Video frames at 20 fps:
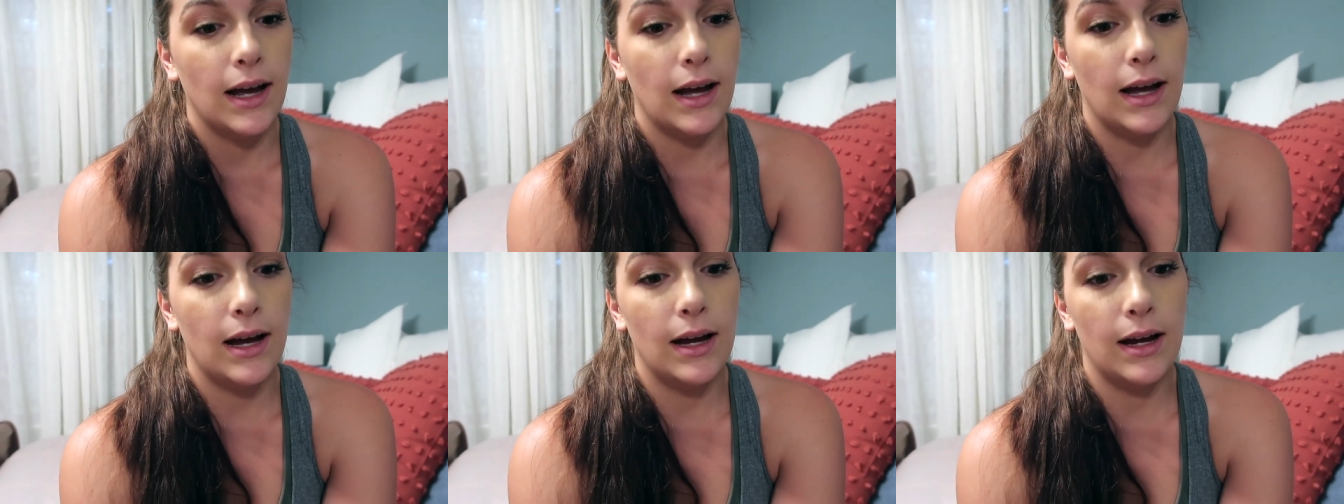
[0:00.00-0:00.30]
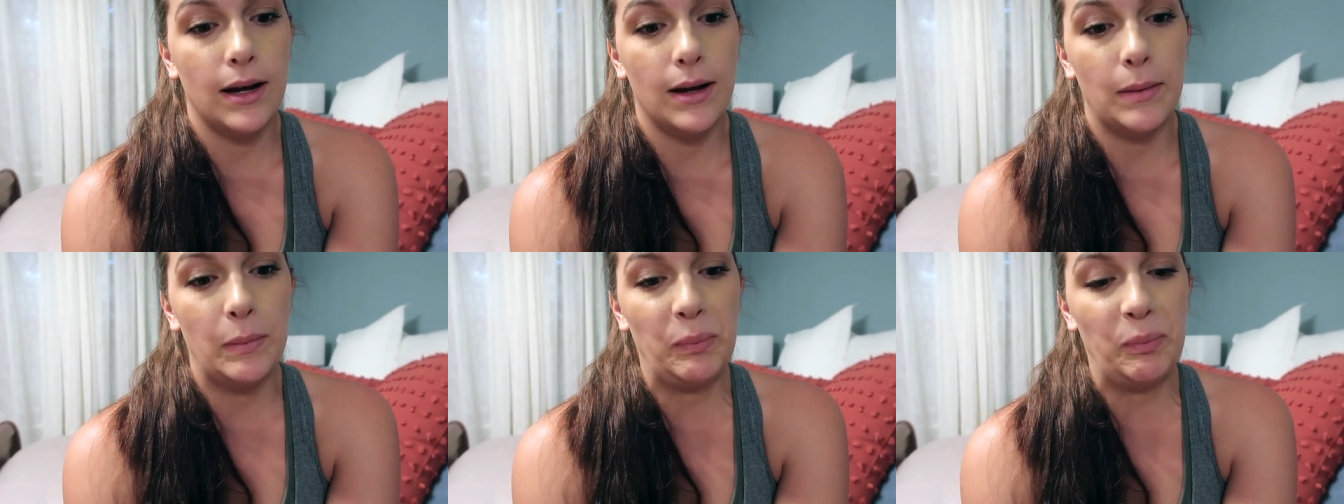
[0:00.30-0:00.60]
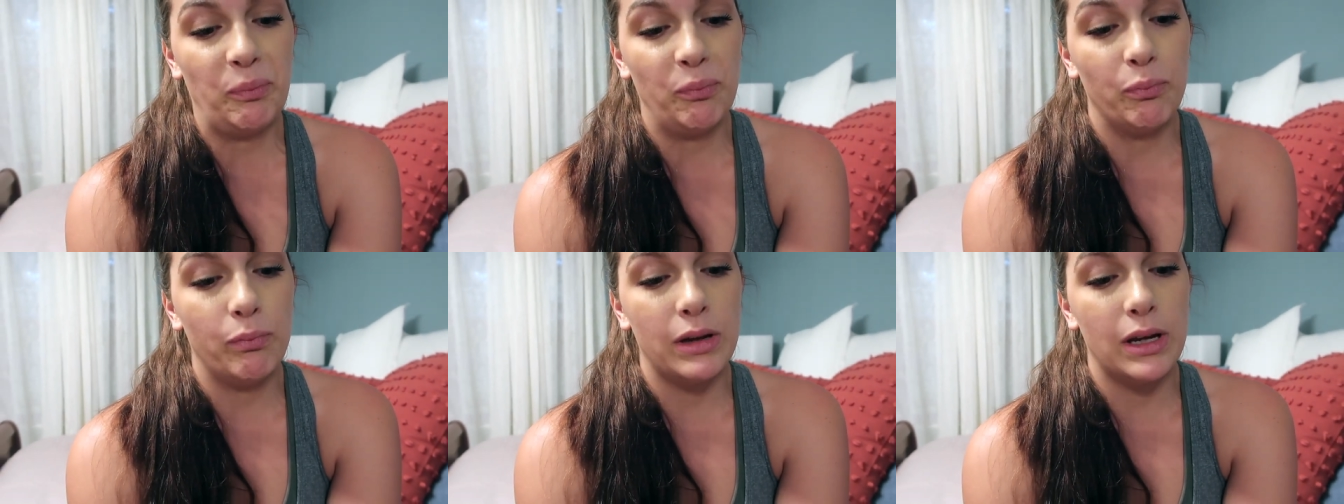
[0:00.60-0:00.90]

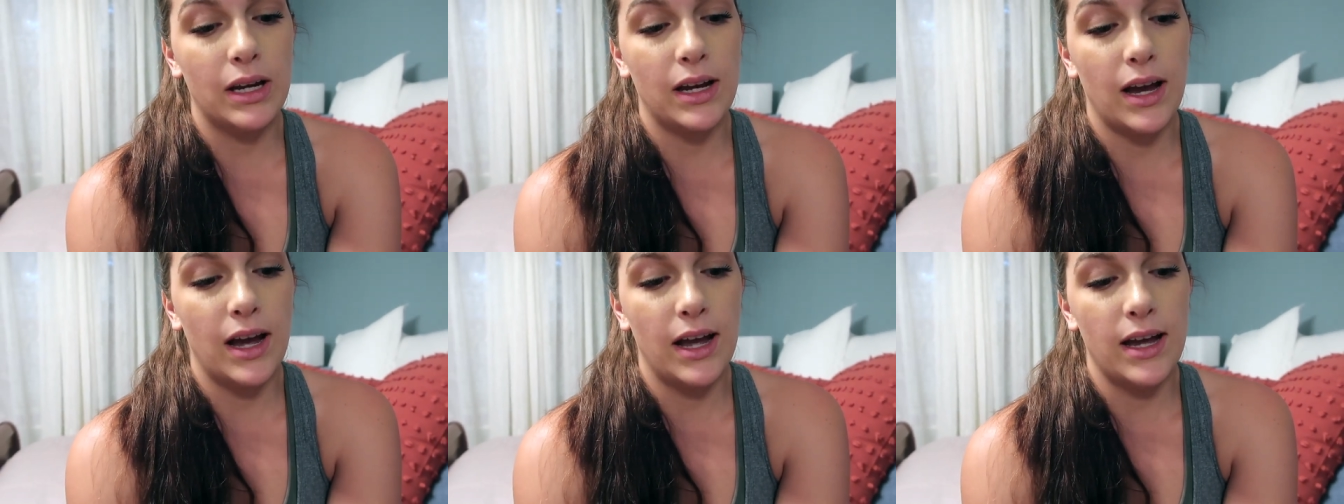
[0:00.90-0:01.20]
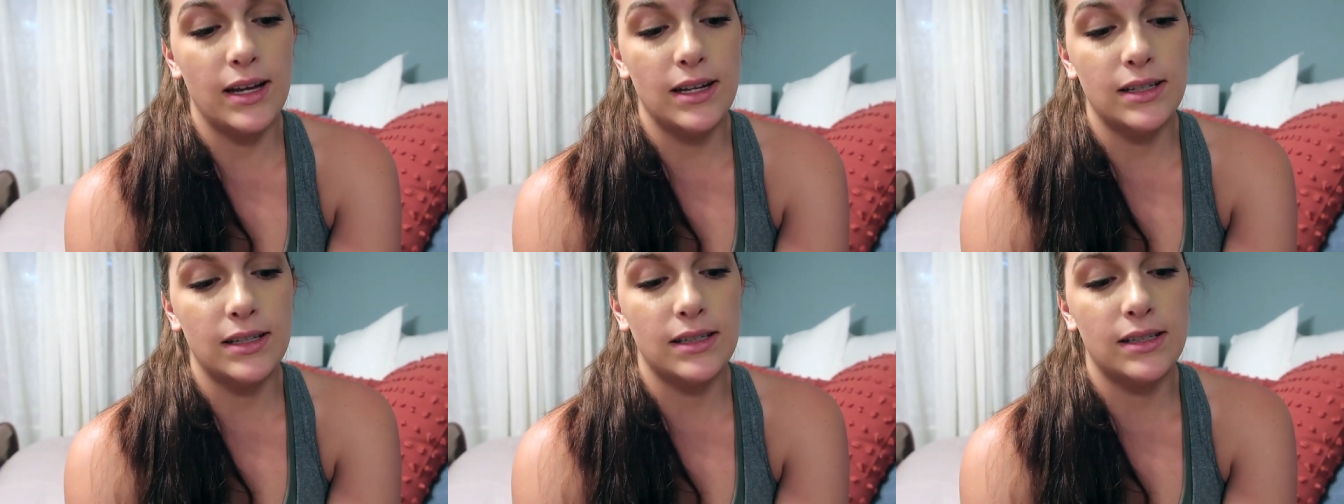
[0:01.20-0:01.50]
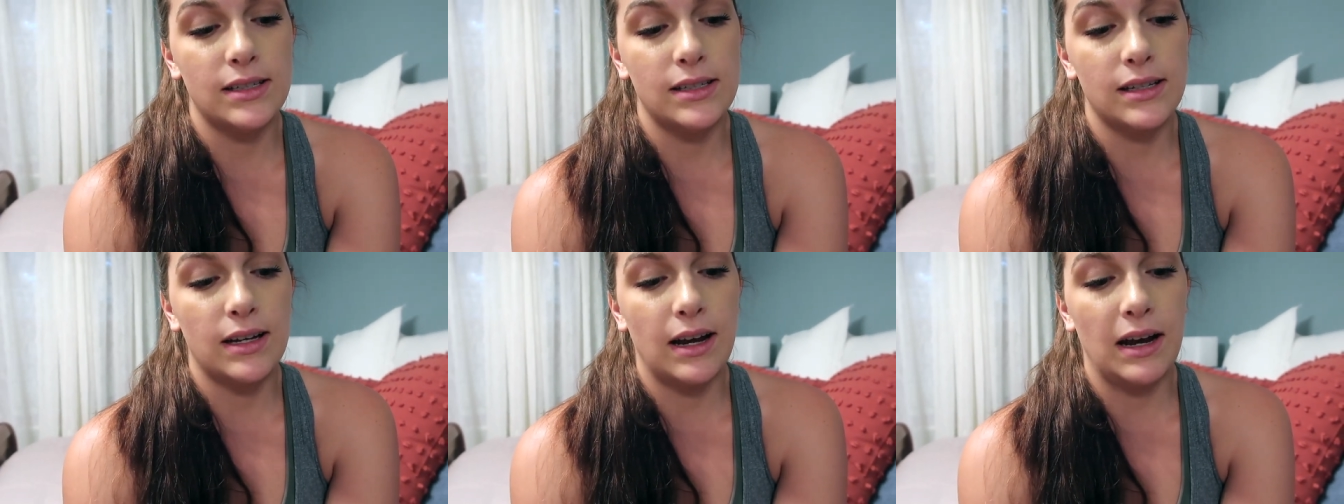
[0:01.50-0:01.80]
um,
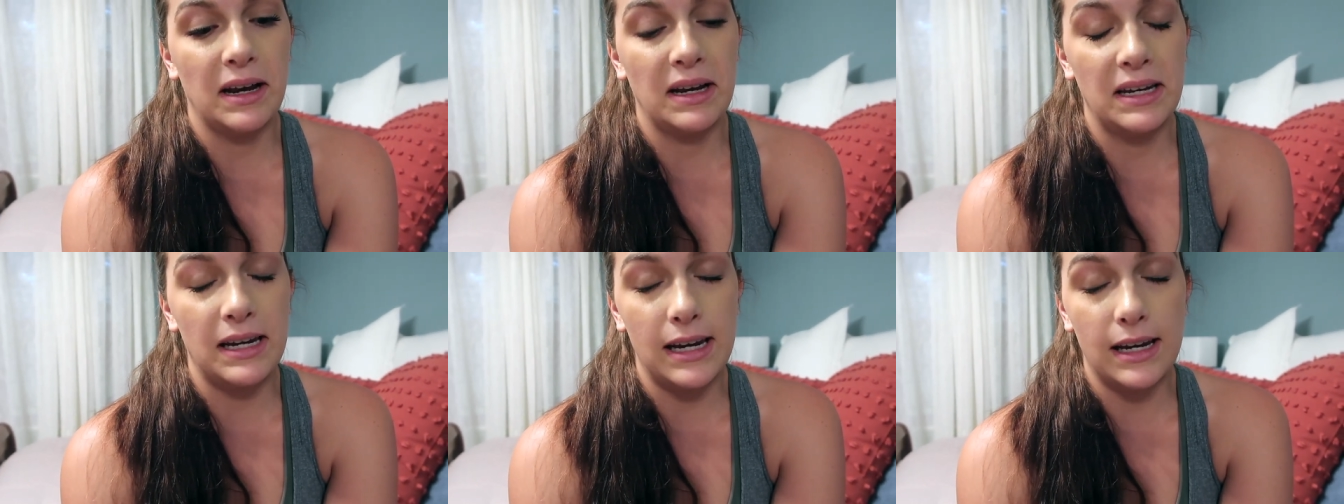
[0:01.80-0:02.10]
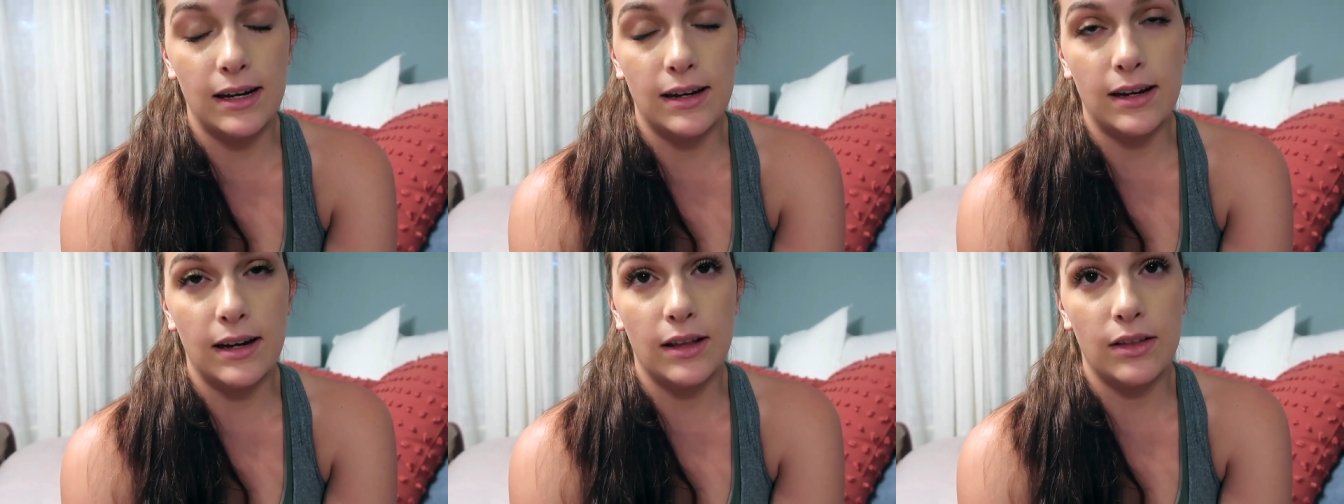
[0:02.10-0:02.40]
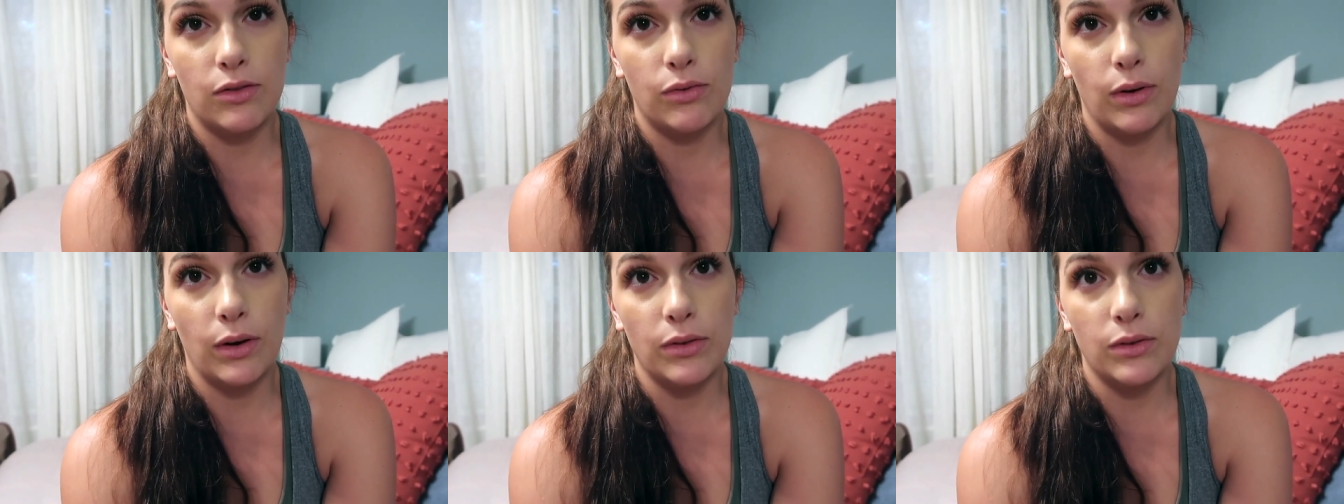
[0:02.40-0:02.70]
because I needed
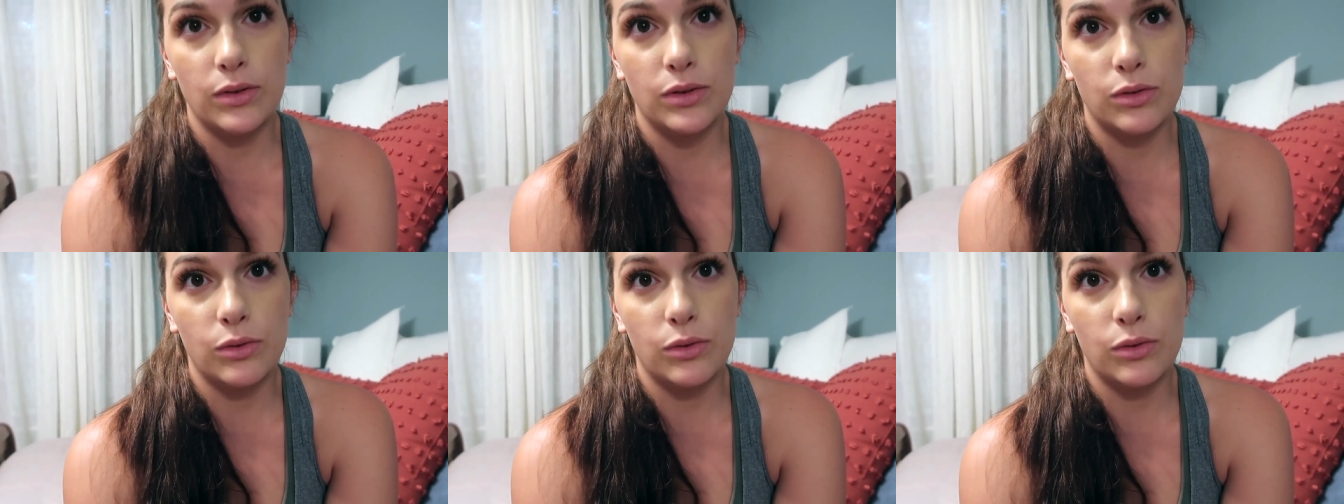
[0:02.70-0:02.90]
it throughout the